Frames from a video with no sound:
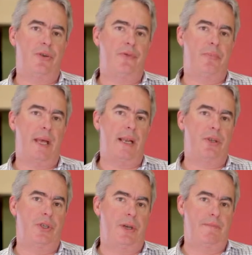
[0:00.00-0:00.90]
of a
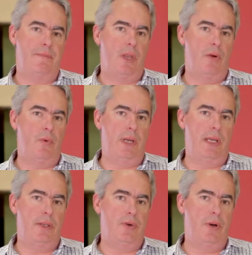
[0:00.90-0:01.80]
partnership,
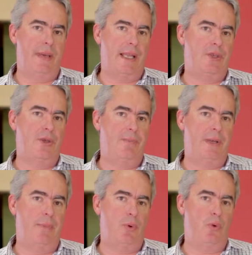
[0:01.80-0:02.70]
we talk about two
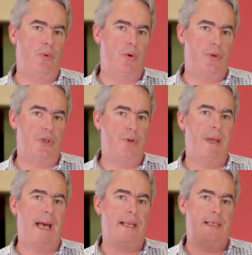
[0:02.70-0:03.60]
people or two
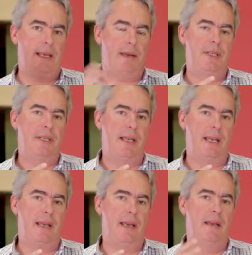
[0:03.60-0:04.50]
parties coming
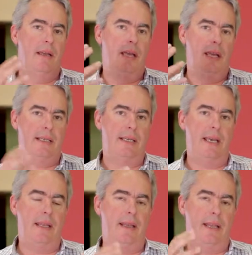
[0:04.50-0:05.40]
together, and
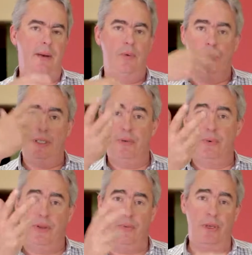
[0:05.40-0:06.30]
together they will deal
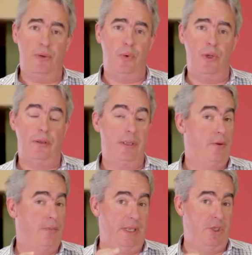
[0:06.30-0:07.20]
with the real world. It
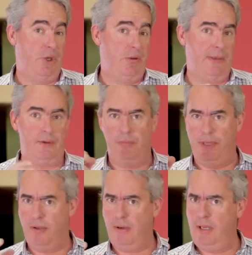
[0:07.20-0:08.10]
could be two, it could
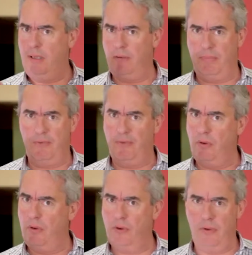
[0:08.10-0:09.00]
be three, it could be
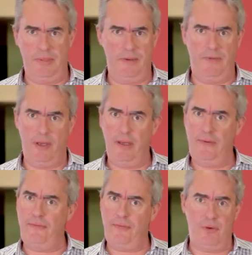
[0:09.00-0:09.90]
four, it could be
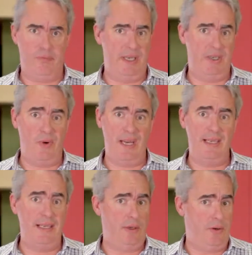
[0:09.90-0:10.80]
five, it could be
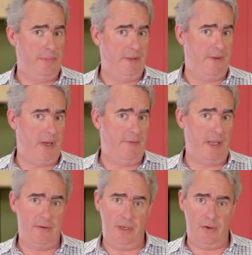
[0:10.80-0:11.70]
20, it could be
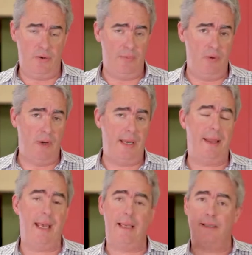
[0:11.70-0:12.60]
500, it could be
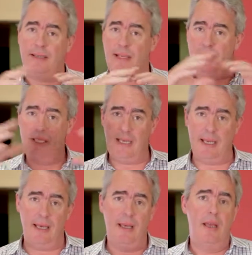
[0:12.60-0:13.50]
1,000 coming
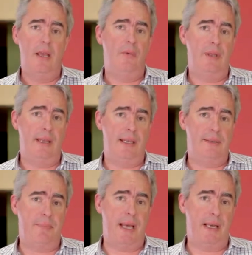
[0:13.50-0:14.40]
together within
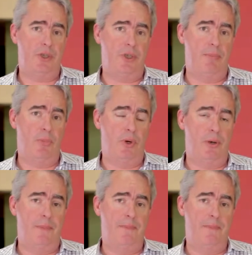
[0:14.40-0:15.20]
this partnership model.